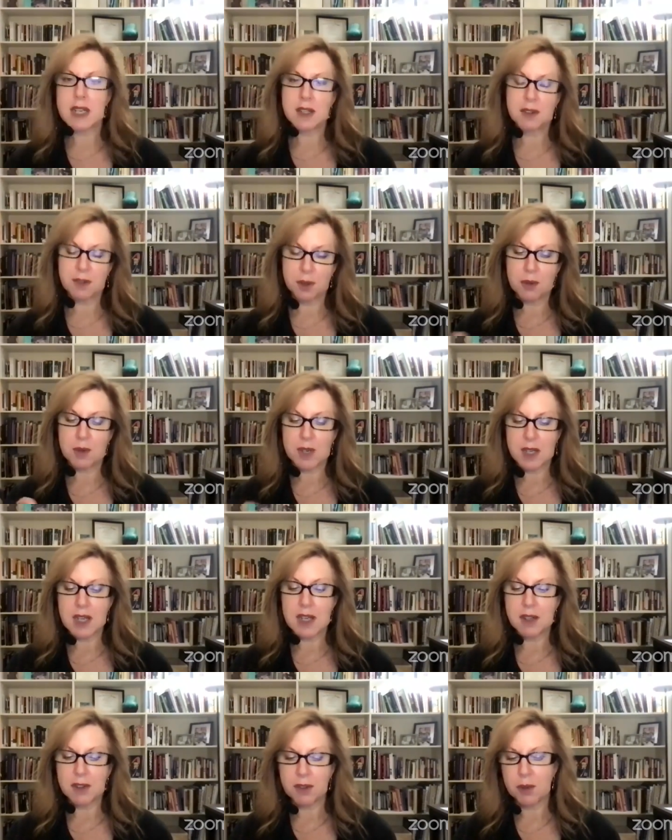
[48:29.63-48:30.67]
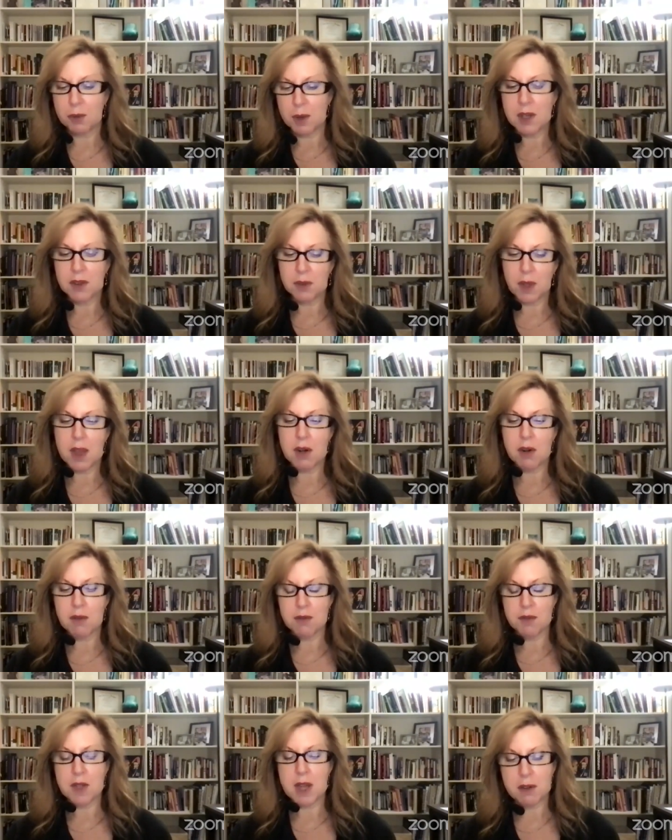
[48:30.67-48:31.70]
right, and so right, and so right. That
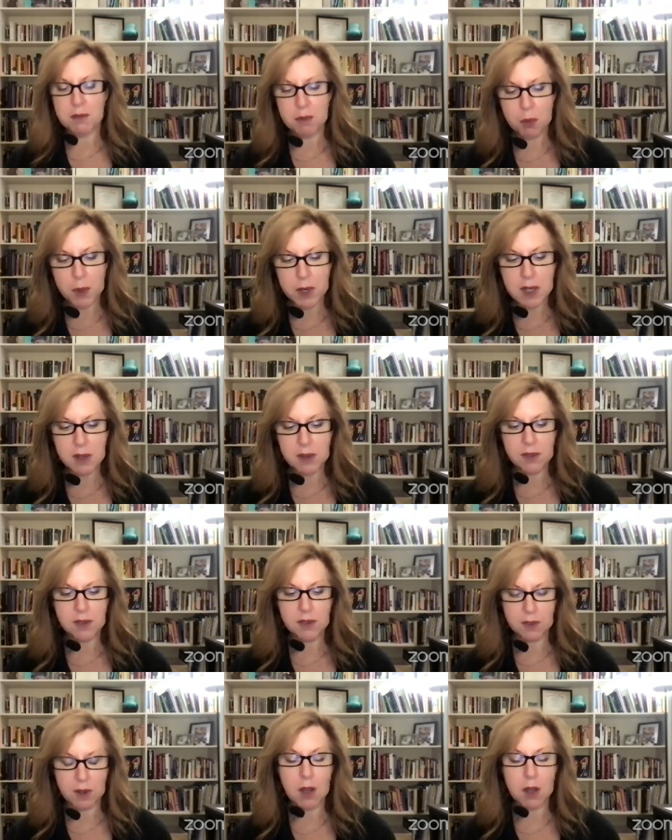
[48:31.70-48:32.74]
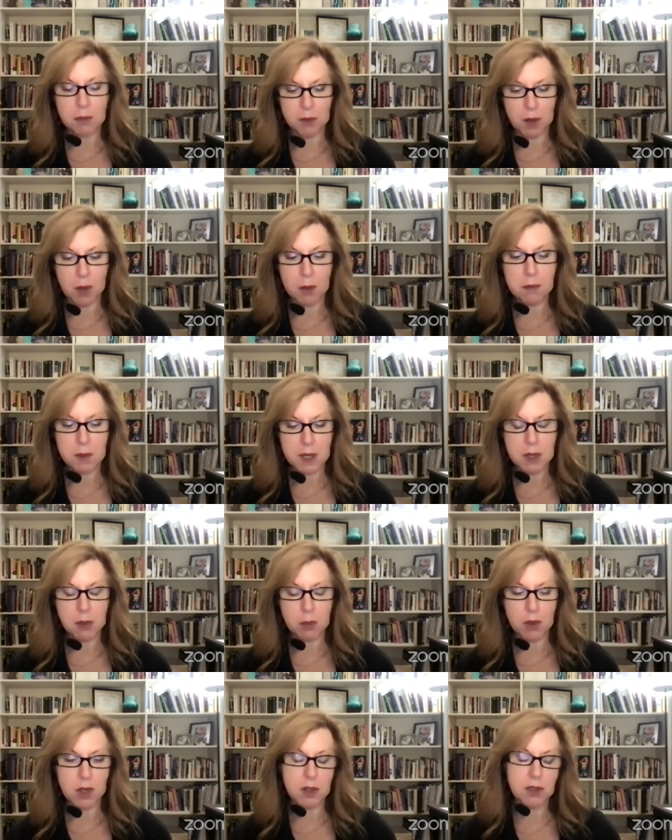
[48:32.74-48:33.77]
of that avoidance comes up
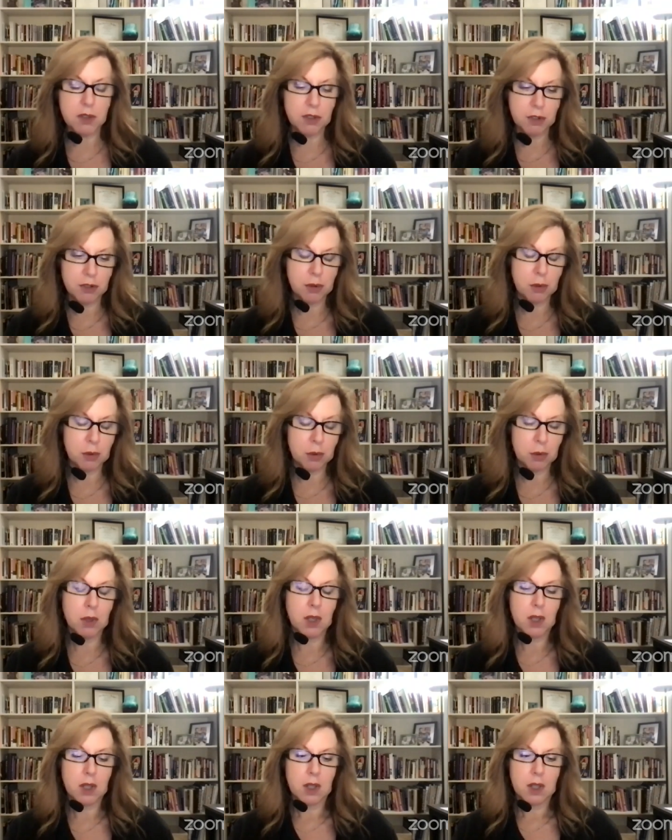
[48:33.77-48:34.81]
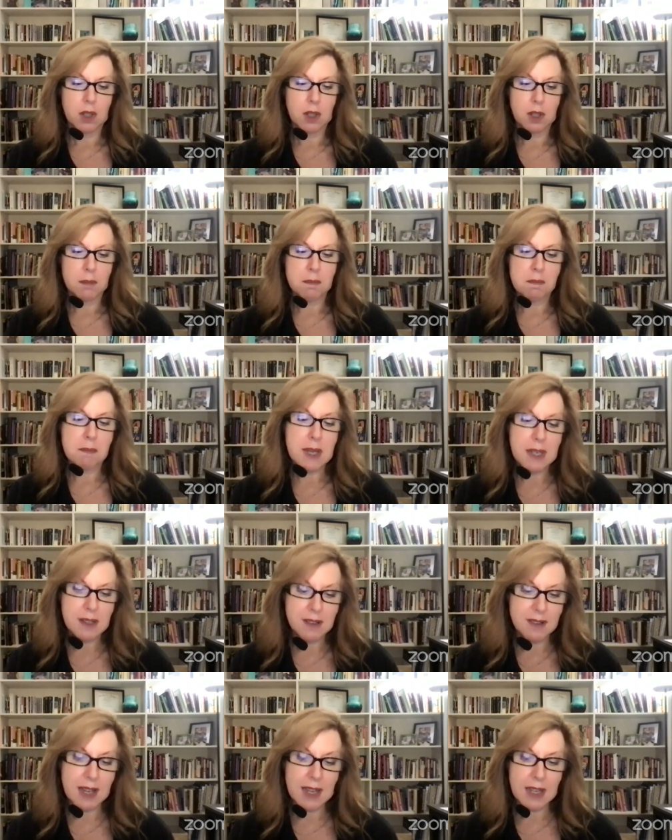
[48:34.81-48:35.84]
in order to
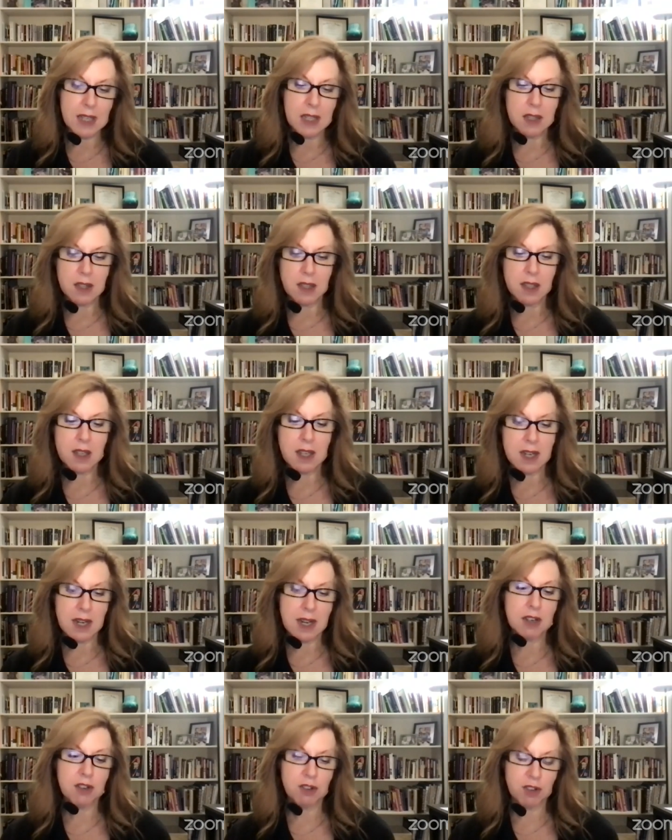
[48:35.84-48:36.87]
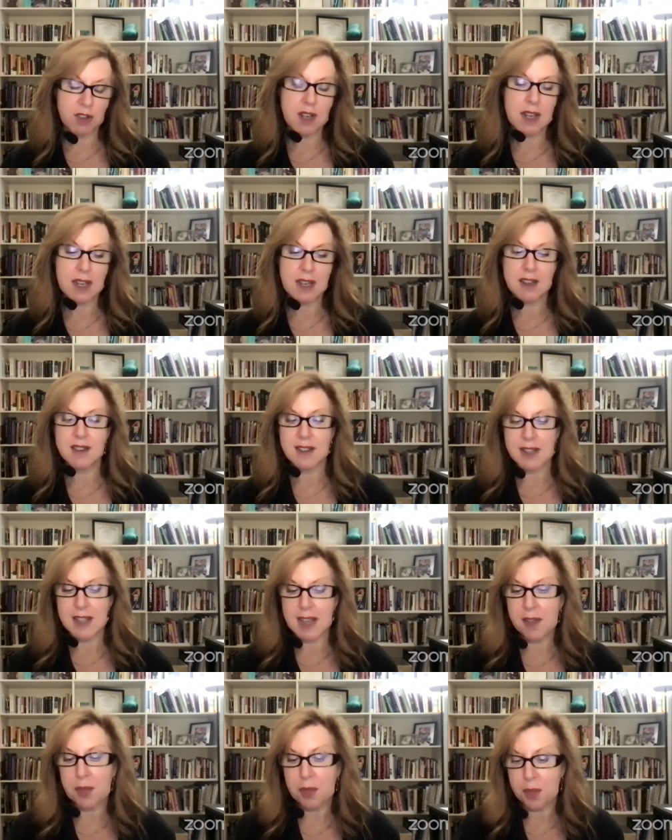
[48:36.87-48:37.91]
maintain the connection and to
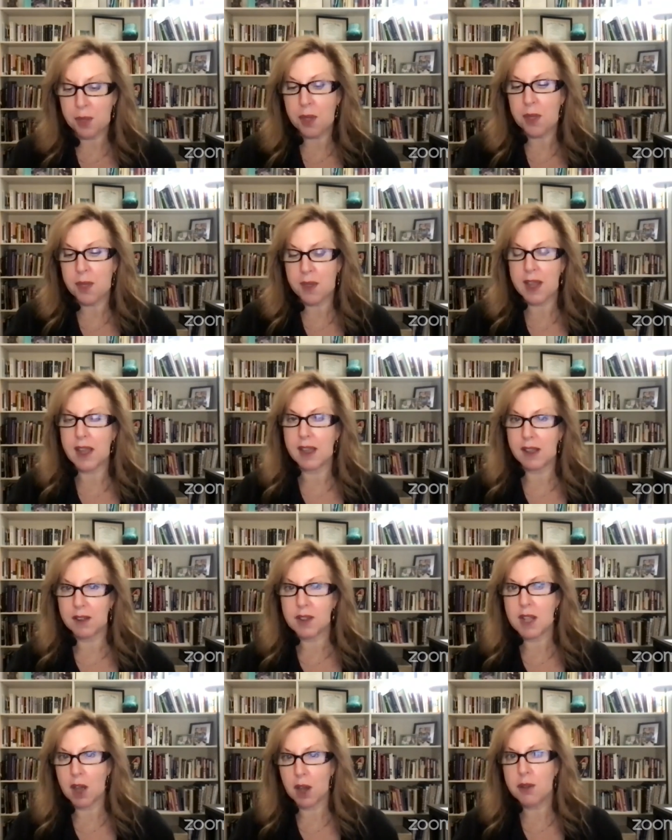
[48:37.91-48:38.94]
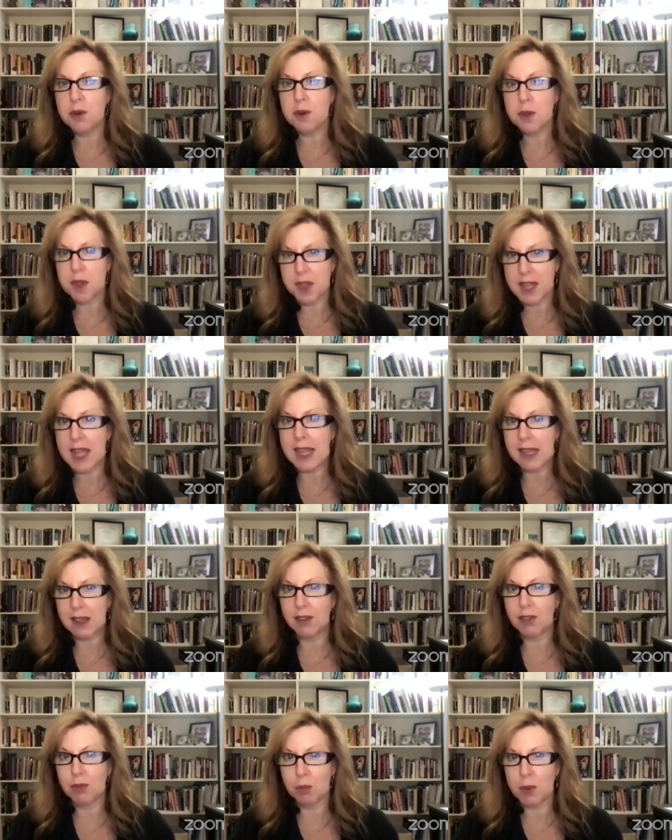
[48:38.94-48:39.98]
get the thing, the other
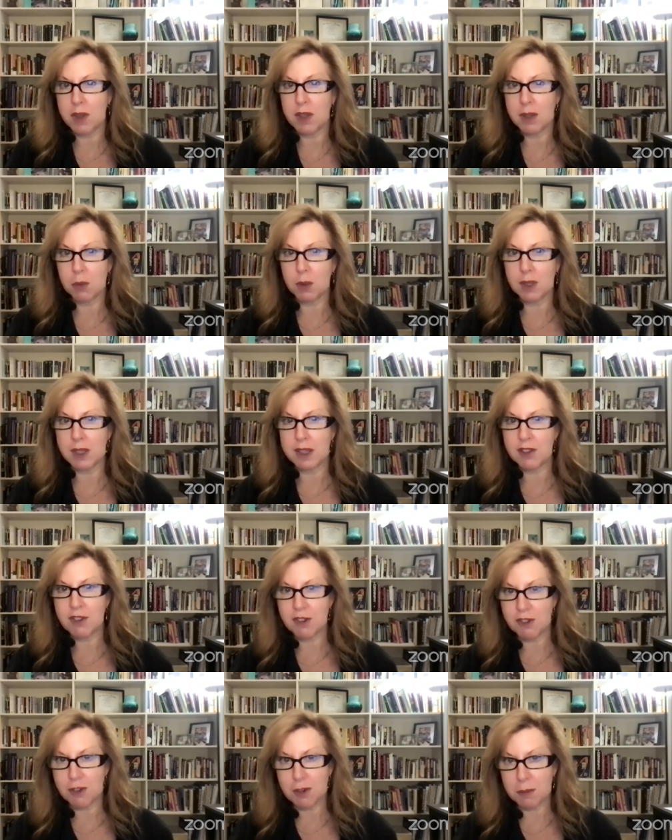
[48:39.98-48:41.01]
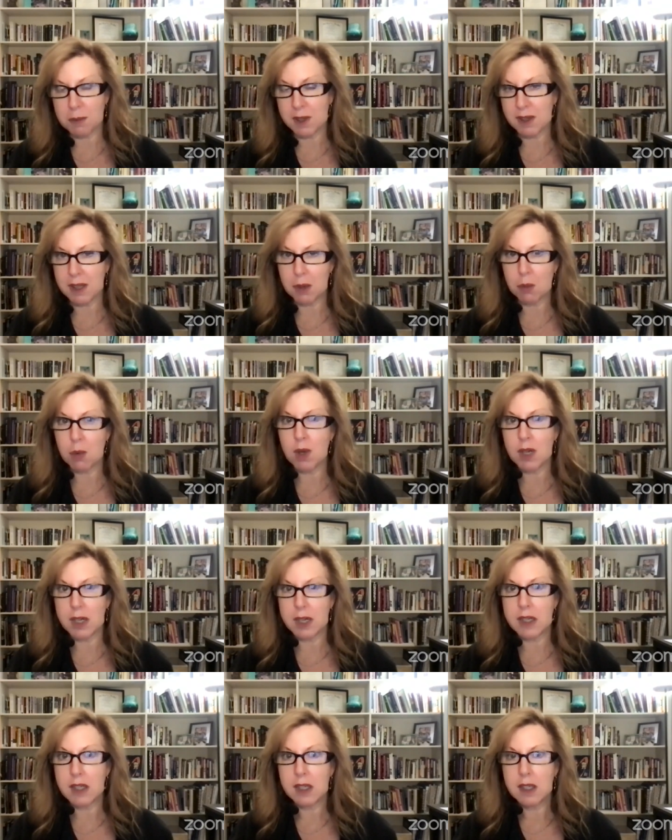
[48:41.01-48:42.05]
things within the relationship that they
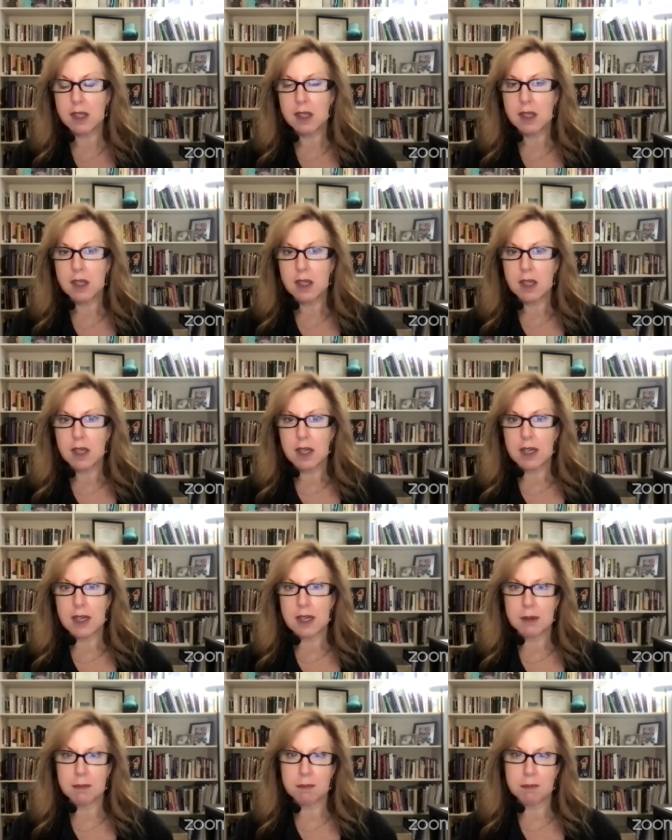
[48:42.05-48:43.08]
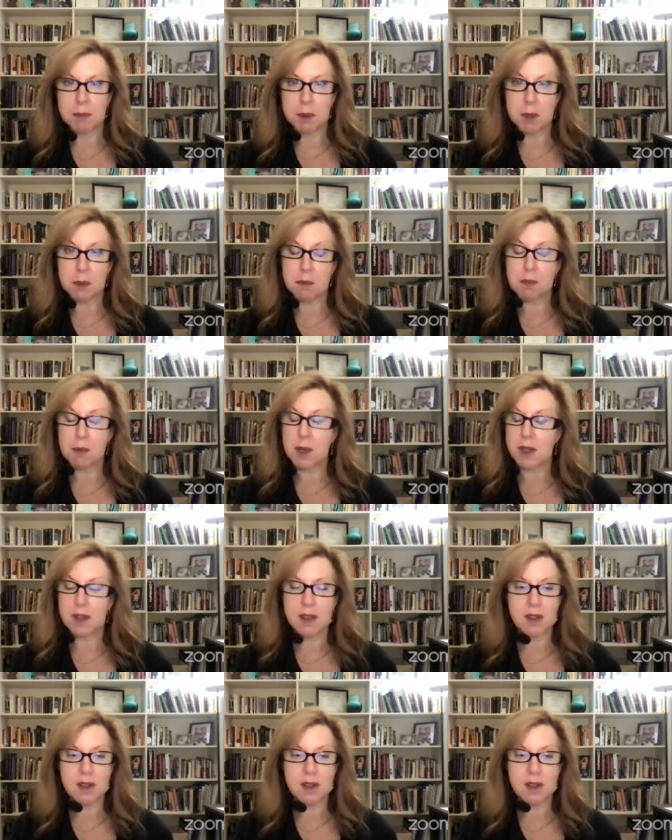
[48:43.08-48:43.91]
want. Mm. Um, but the,